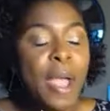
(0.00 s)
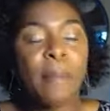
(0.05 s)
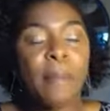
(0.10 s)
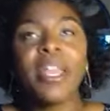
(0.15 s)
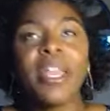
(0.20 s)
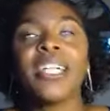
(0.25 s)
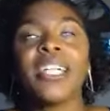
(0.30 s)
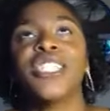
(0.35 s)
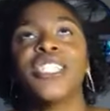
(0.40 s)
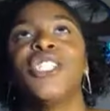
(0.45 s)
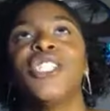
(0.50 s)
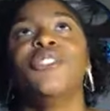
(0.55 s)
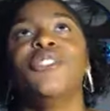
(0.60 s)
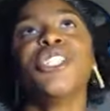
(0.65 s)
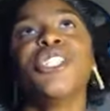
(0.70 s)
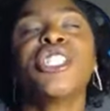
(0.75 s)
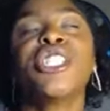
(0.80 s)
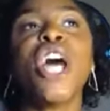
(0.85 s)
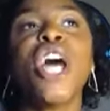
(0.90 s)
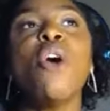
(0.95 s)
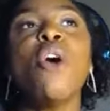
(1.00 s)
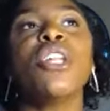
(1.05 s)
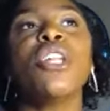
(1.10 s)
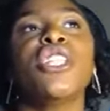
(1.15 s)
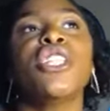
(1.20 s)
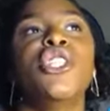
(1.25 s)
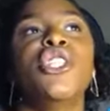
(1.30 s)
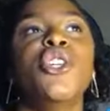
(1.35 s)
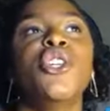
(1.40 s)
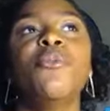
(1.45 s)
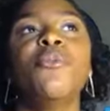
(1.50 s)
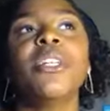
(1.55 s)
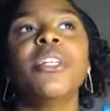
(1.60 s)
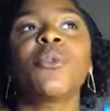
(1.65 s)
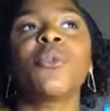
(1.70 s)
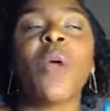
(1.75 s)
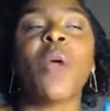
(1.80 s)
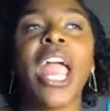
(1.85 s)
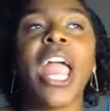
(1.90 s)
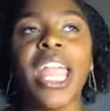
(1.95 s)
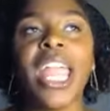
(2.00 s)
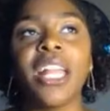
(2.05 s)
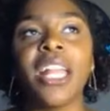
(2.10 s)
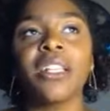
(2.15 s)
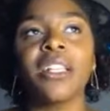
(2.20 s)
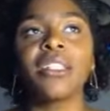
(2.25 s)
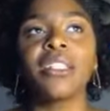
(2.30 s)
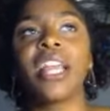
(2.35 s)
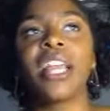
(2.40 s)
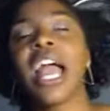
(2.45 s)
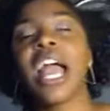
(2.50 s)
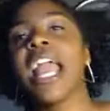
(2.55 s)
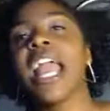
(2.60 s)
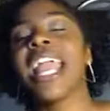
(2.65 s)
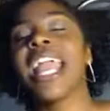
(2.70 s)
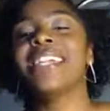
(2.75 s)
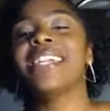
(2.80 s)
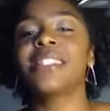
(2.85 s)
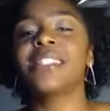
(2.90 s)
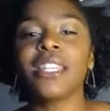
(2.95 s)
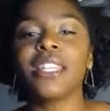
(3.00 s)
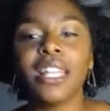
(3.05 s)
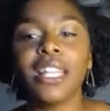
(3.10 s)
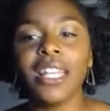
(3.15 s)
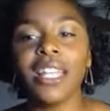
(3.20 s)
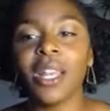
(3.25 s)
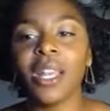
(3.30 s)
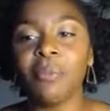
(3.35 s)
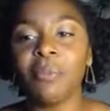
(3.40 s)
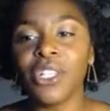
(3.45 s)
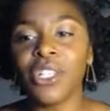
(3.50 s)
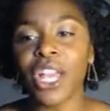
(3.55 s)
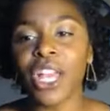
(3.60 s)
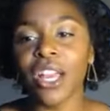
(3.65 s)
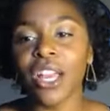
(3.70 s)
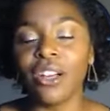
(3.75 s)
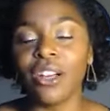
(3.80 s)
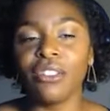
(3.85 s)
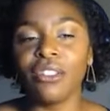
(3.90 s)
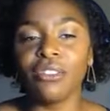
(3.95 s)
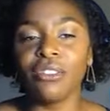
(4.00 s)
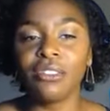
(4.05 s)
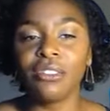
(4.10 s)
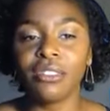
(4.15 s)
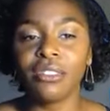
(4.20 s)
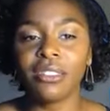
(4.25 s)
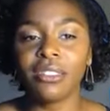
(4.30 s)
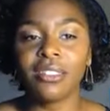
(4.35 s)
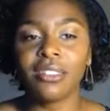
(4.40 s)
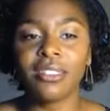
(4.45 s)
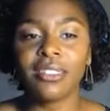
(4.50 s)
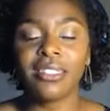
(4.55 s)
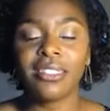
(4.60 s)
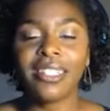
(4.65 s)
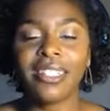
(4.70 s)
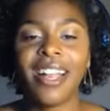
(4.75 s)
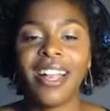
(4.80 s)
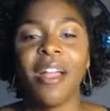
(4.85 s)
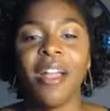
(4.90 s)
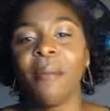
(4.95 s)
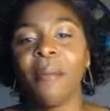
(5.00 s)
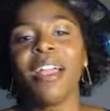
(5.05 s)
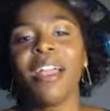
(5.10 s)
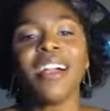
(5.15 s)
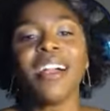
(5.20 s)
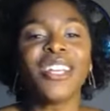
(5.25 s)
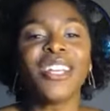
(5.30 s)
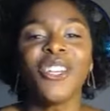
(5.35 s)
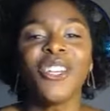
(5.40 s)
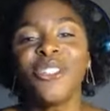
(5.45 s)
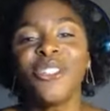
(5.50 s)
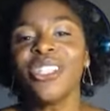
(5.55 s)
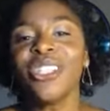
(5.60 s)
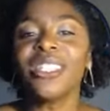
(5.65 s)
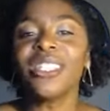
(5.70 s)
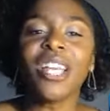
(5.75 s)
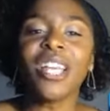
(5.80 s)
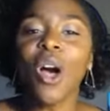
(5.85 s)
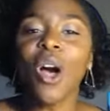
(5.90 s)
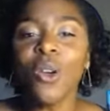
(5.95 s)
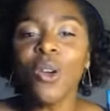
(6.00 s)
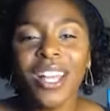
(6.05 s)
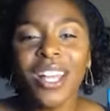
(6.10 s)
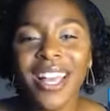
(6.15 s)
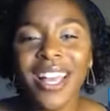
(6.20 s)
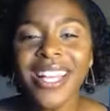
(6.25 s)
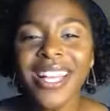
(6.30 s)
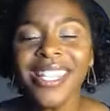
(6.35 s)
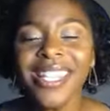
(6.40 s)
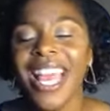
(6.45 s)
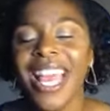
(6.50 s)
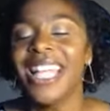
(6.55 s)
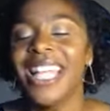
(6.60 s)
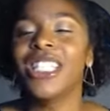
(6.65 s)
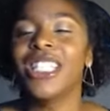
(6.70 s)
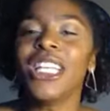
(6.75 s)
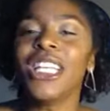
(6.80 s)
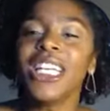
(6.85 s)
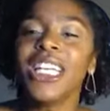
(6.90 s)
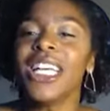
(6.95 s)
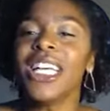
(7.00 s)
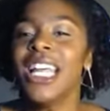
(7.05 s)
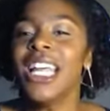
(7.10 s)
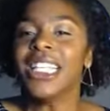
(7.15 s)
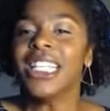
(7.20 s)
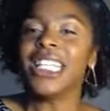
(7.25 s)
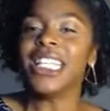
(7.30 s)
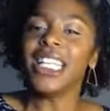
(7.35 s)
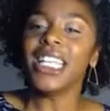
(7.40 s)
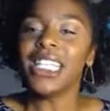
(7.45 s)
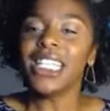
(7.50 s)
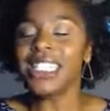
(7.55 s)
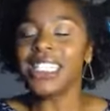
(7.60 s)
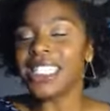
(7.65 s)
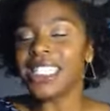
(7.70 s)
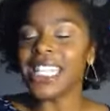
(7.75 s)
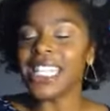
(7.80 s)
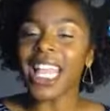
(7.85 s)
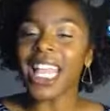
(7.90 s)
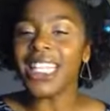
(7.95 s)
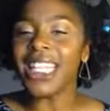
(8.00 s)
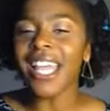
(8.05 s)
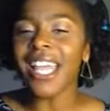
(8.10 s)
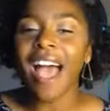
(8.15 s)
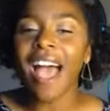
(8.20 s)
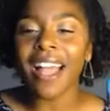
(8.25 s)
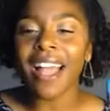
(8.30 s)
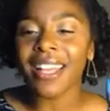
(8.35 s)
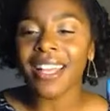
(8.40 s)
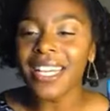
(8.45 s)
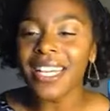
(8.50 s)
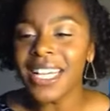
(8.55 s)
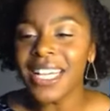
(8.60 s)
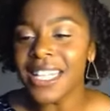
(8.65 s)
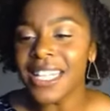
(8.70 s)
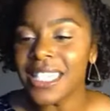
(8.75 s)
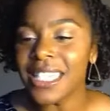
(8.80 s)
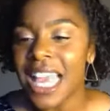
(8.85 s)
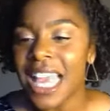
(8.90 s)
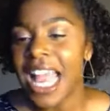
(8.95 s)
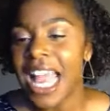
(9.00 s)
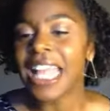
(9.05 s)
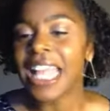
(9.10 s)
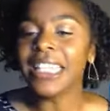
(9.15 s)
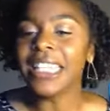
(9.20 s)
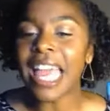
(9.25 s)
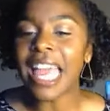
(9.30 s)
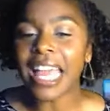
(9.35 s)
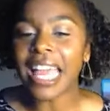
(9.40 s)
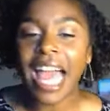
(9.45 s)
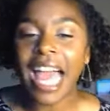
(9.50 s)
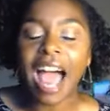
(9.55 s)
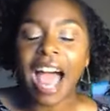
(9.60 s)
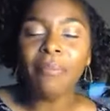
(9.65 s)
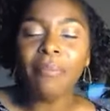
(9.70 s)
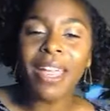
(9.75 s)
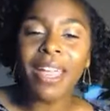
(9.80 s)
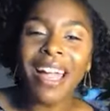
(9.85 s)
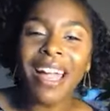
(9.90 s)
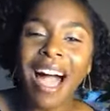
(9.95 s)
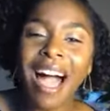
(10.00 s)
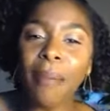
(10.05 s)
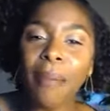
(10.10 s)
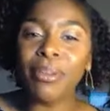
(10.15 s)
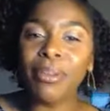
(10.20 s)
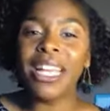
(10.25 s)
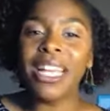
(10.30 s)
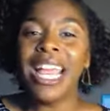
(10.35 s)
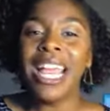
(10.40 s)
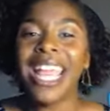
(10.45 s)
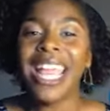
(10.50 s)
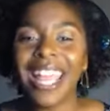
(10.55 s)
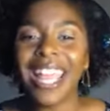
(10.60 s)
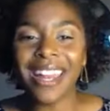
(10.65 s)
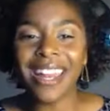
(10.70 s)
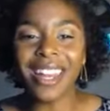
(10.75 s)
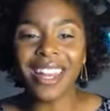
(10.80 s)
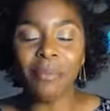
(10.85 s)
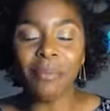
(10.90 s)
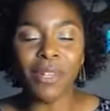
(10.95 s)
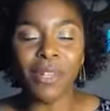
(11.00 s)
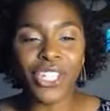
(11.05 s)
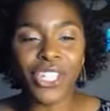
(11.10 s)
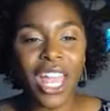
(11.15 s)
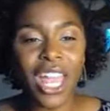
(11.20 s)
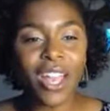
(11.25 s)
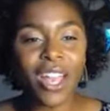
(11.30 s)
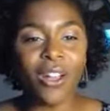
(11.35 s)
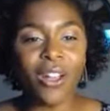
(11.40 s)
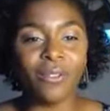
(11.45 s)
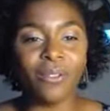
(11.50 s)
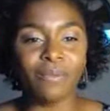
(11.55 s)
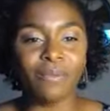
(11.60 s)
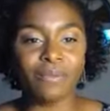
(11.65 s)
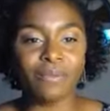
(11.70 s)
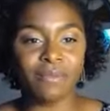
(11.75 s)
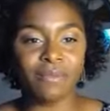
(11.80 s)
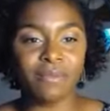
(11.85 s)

Bianca, you just told us do what's right. He still ended up in jail. Bianca, you just told us to stick to our guns and let God be God, but he ended up in jail.